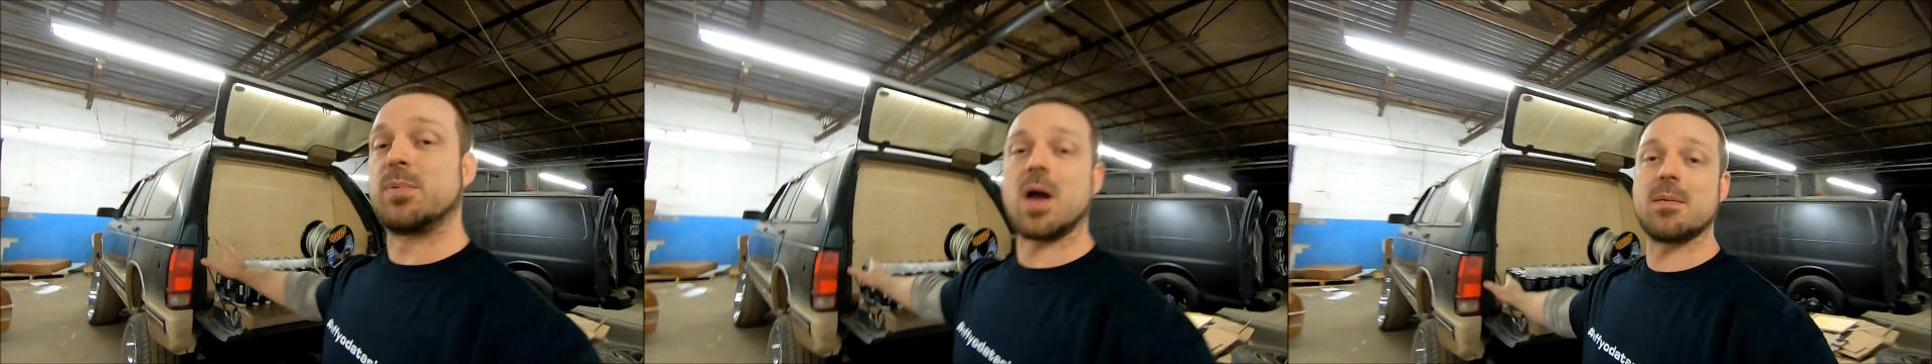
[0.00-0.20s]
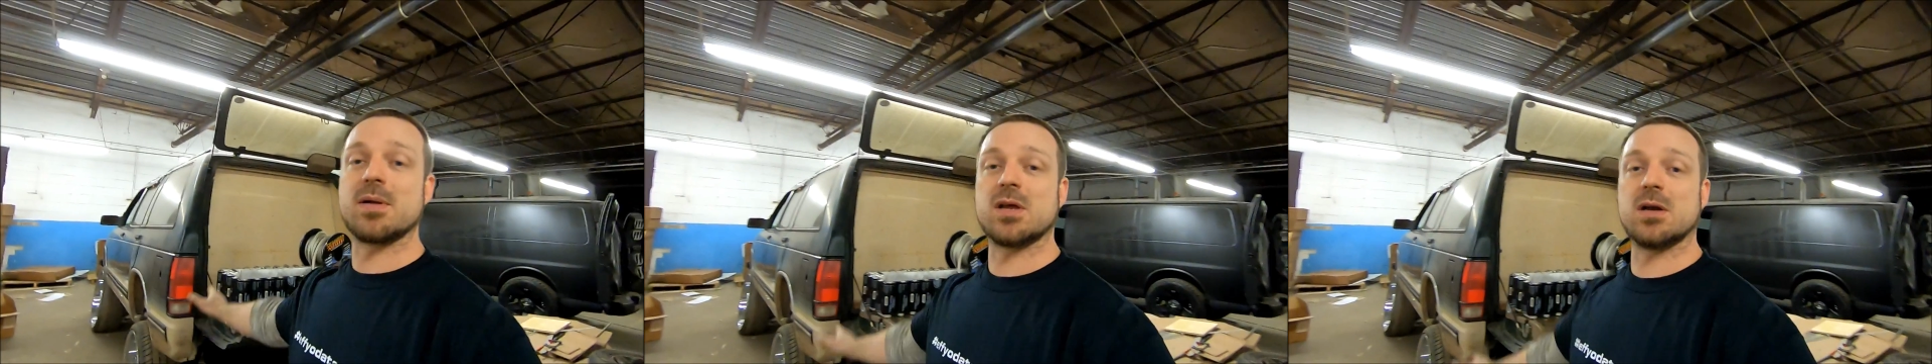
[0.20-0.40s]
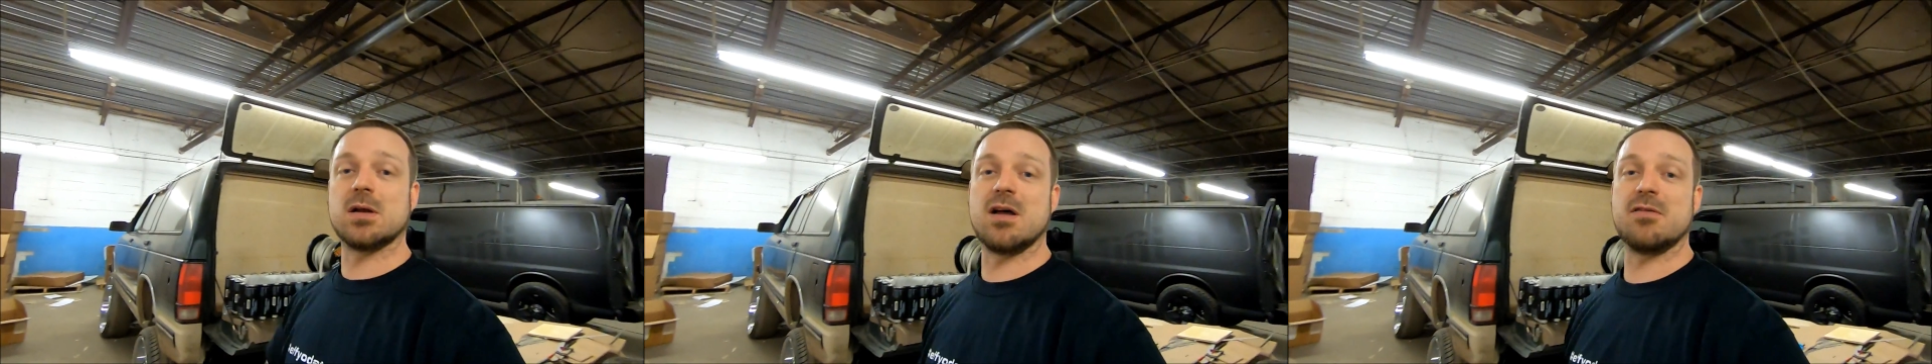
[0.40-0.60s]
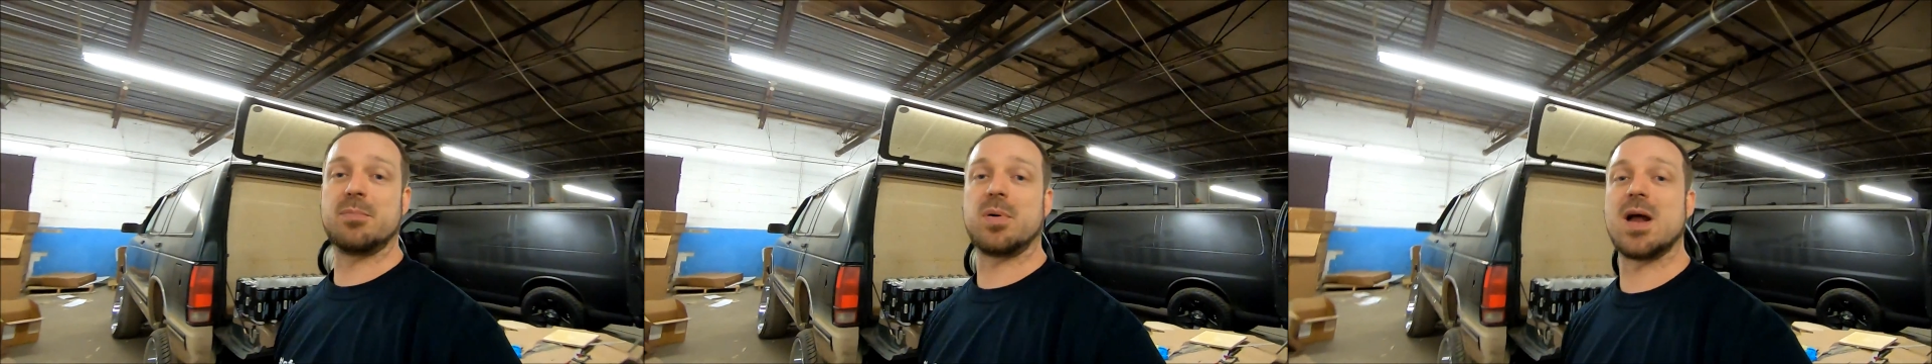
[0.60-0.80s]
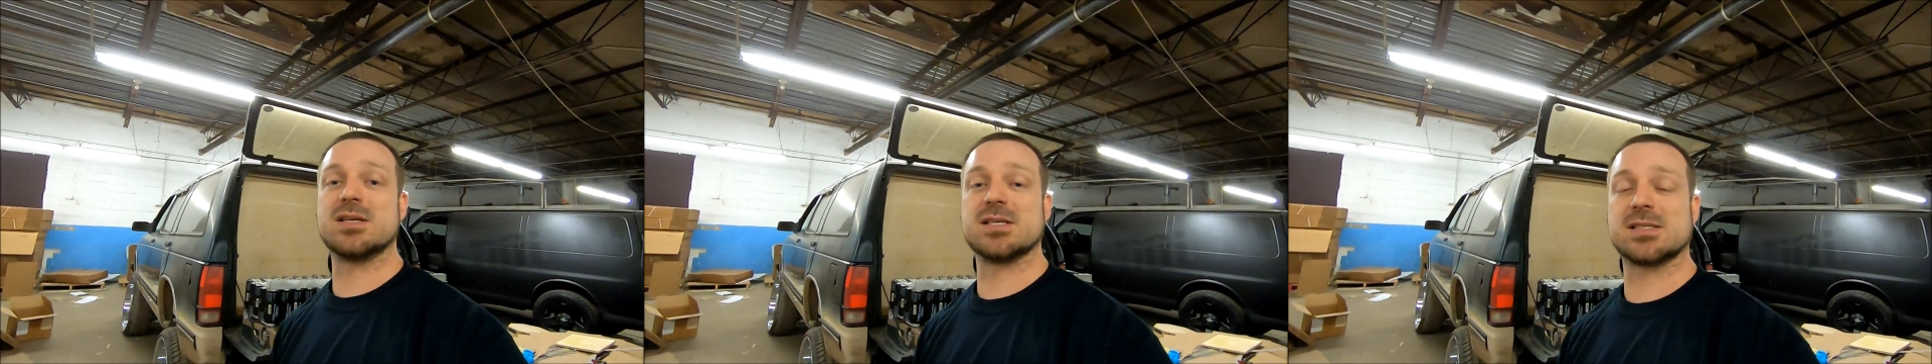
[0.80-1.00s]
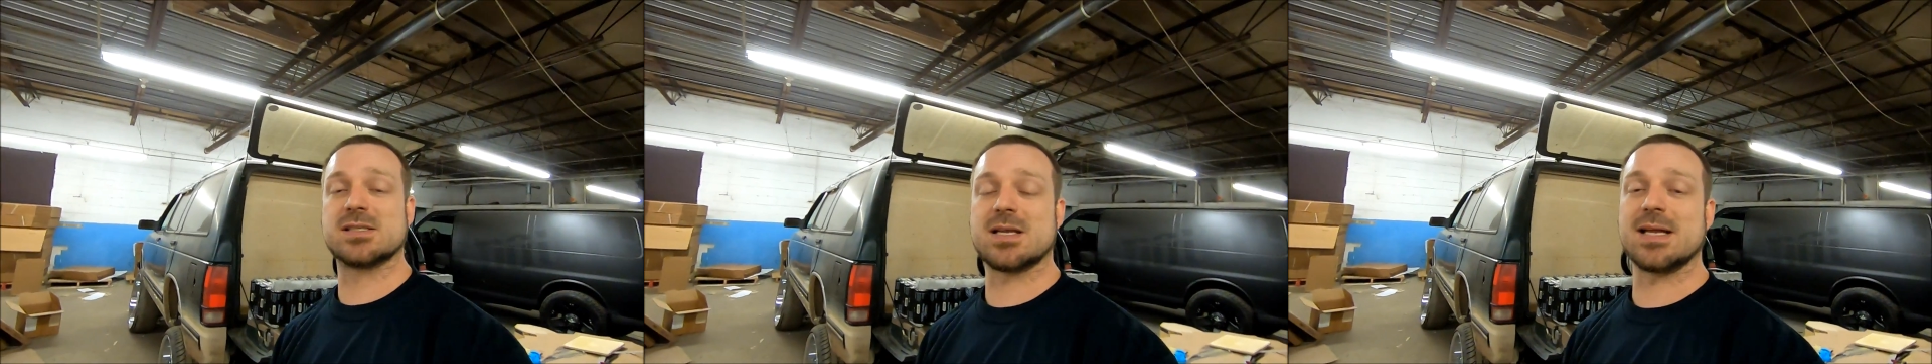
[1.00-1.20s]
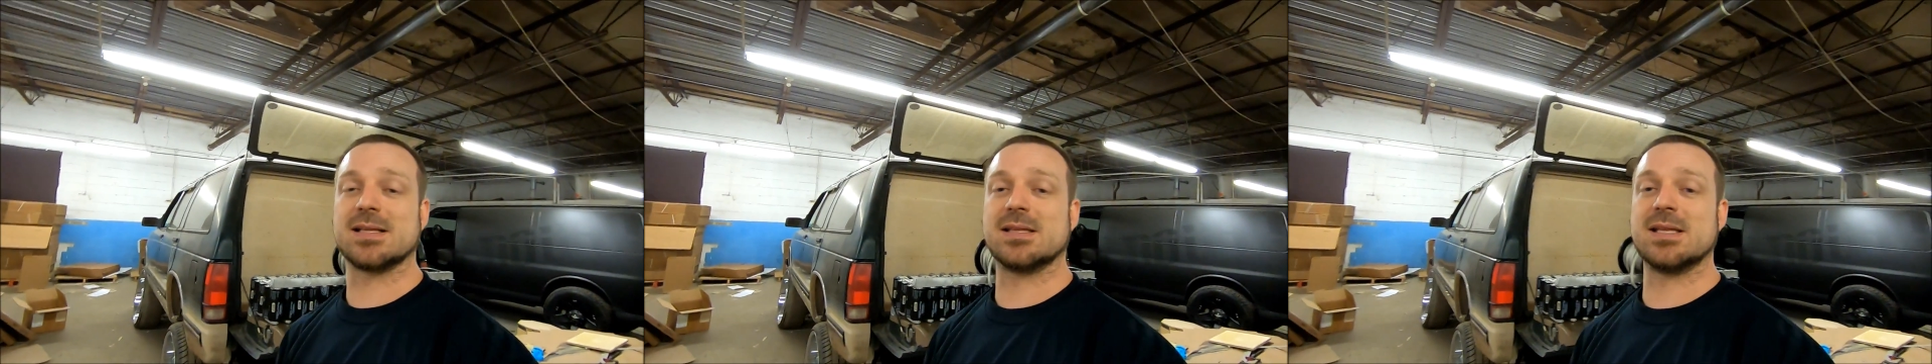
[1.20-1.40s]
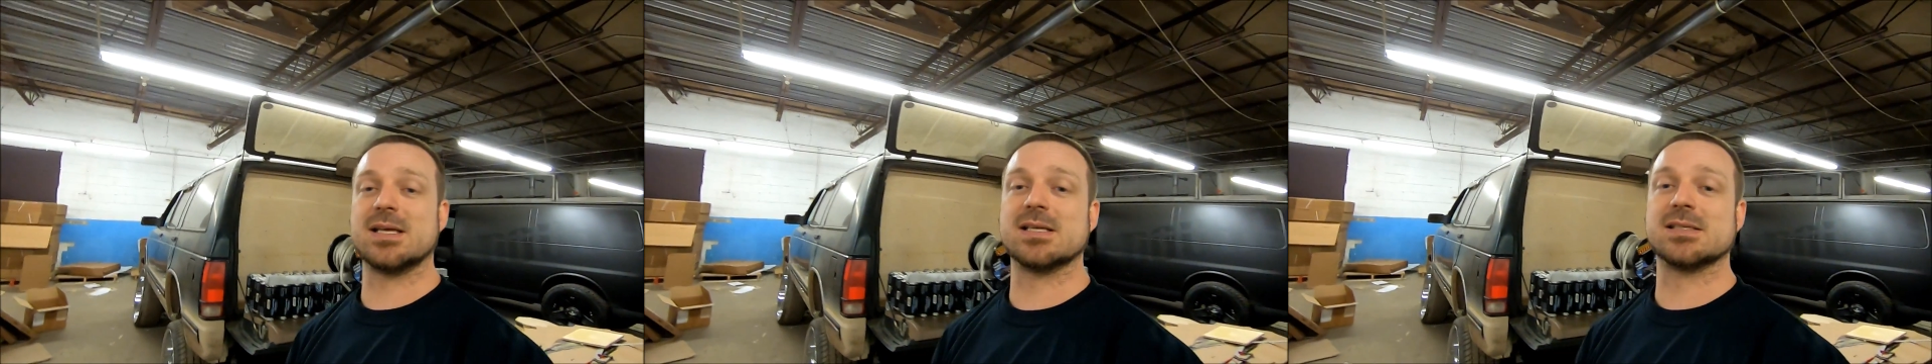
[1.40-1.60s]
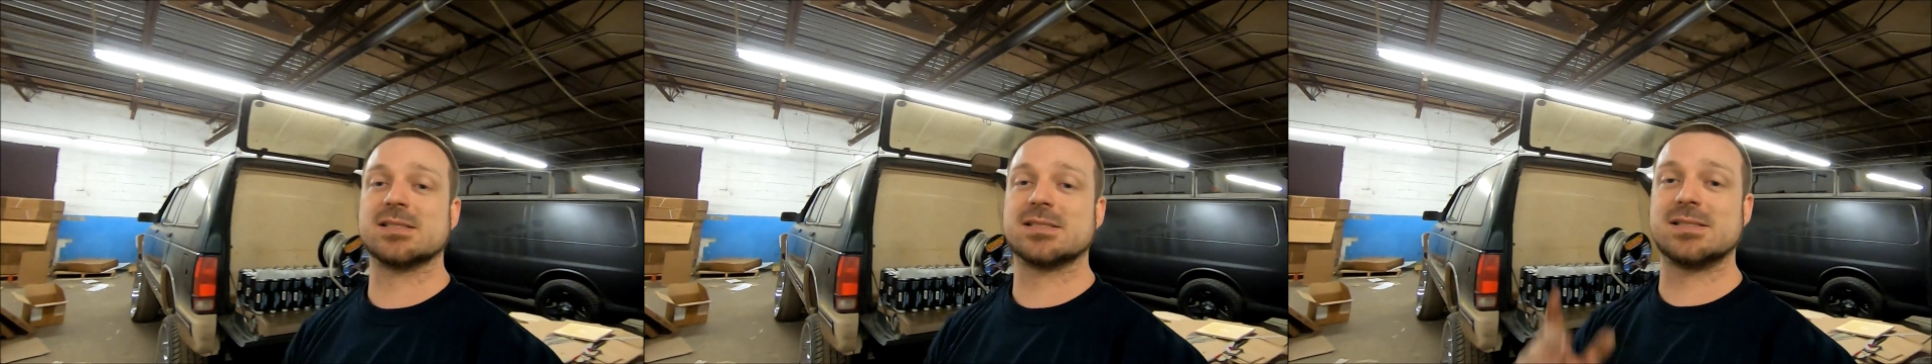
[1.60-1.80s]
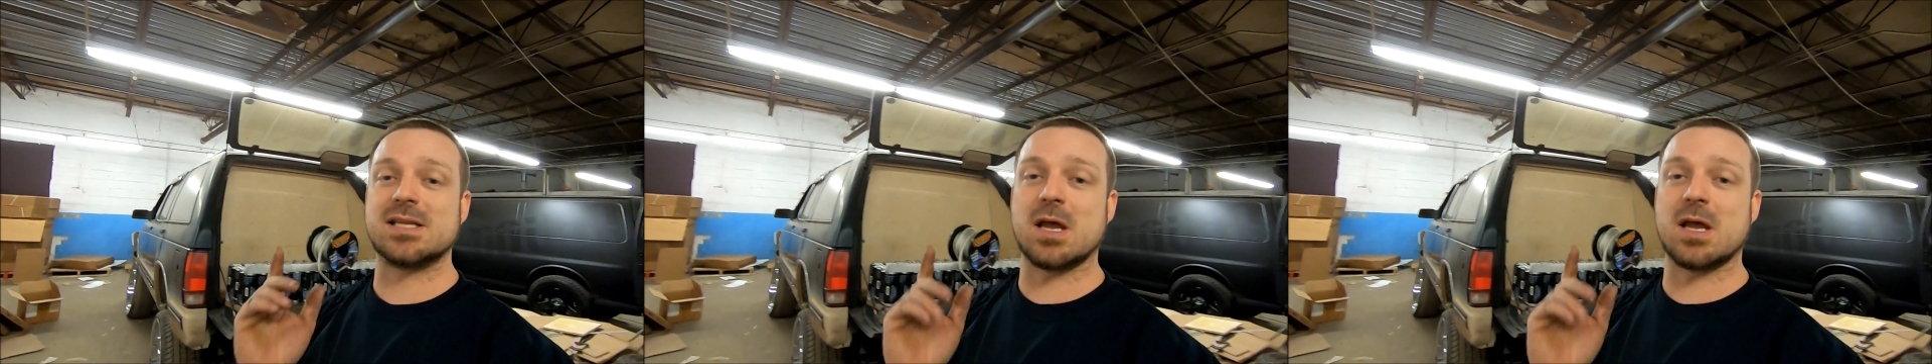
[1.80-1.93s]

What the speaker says: probably going to love projects like this.